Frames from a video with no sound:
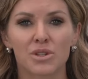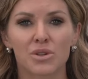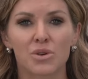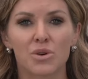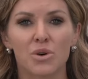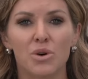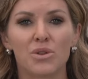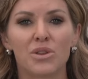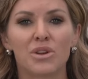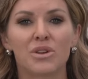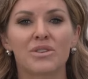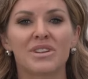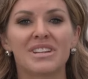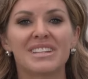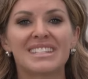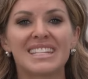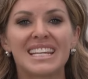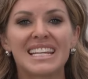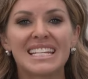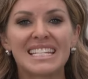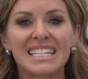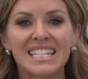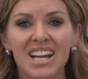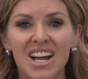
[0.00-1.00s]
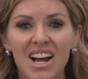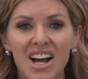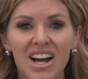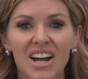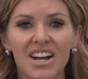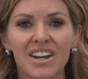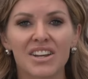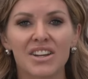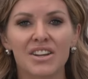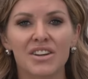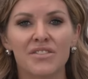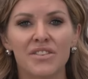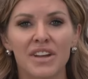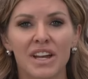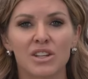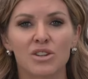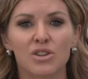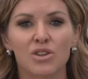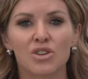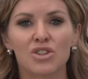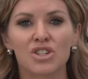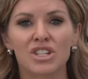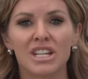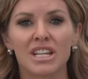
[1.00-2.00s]
Nicole. There is a ton of
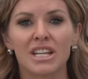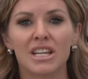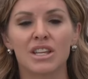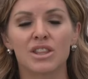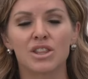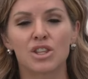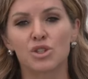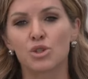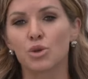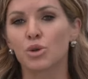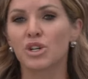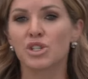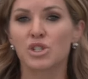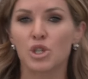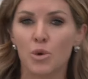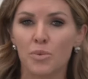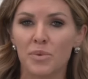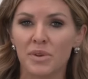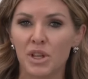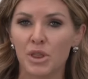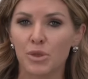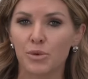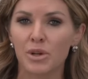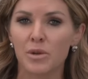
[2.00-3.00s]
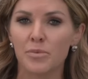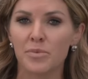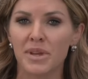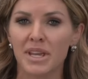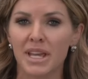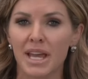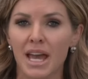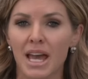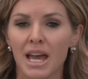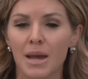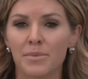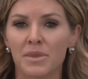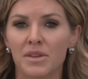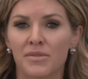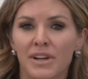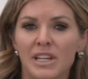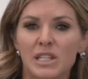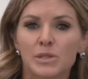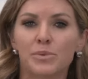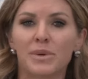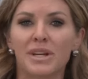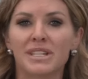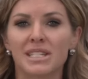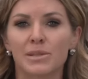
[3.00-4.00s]
energy. The doors open at 3 p.m. The
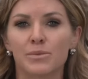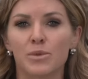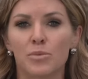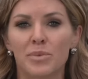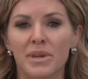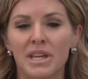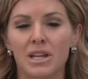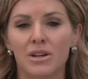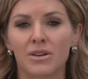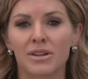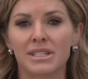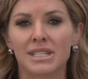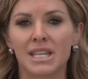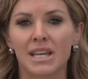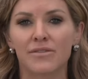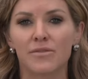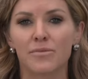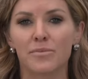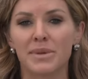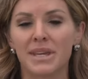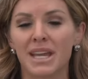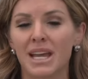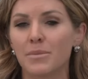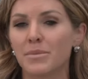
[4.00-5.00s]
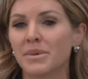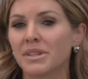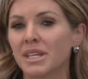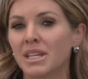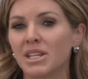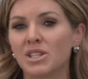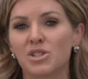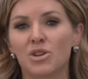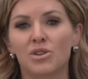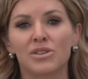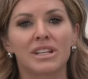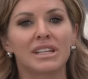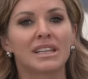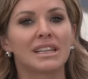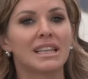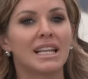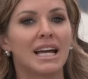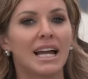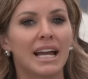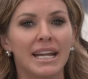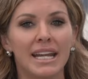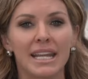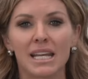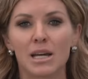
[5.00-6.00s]
vice president will be here at 7 p.m., but they started
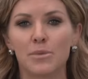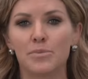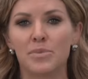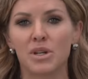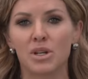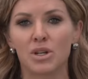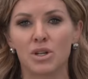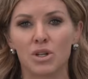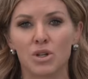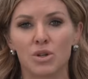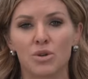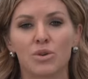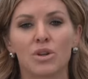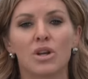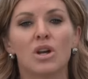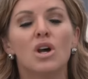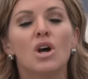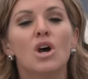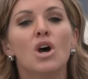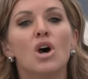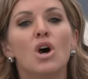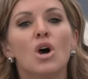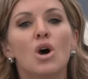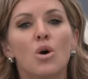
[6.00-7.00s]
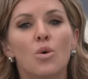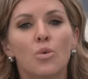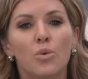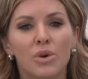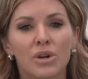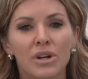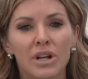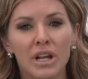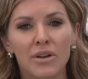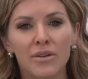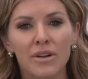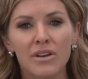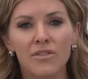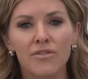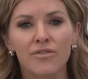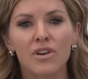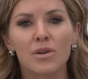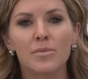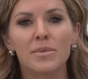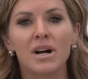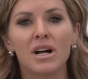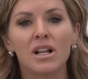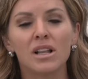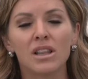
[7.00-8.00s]
lining up at noon. We're hearing
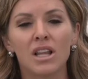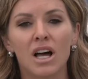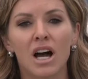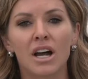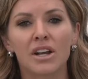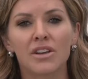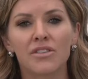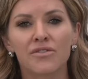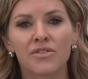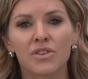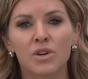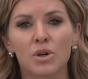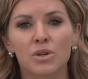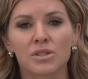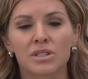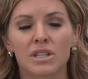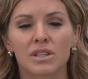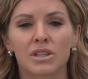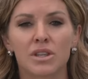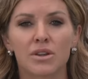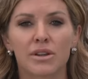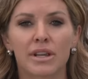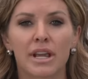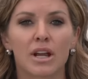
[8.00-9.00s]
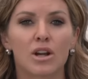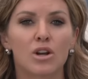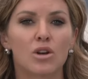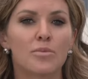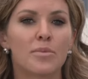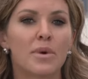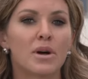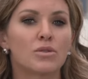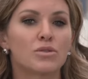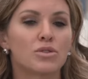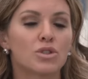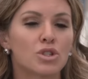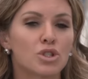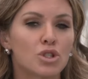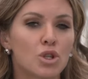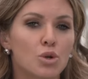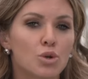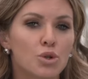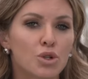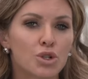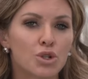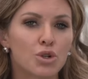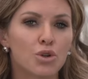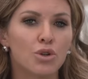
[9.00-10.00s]
from a lot of folks that they care about
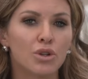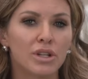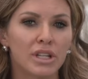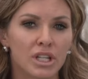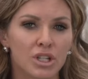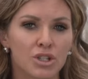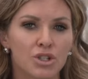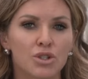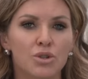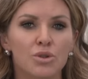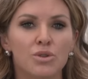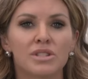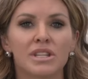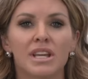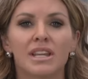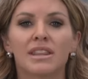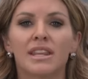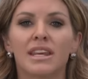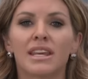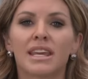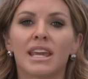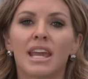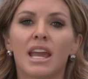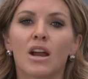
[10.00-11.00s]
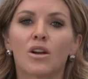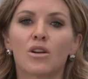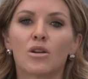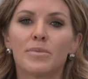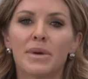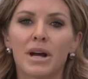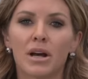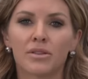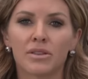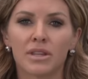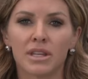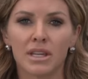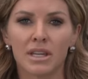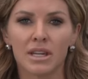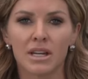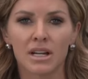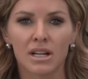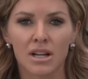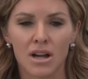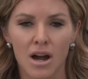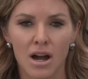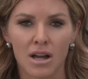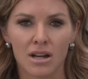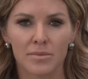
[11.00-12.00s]
social issues and they care about the
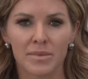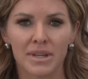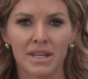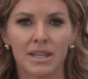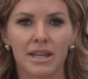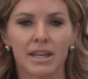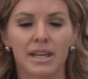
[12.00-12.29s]
economy.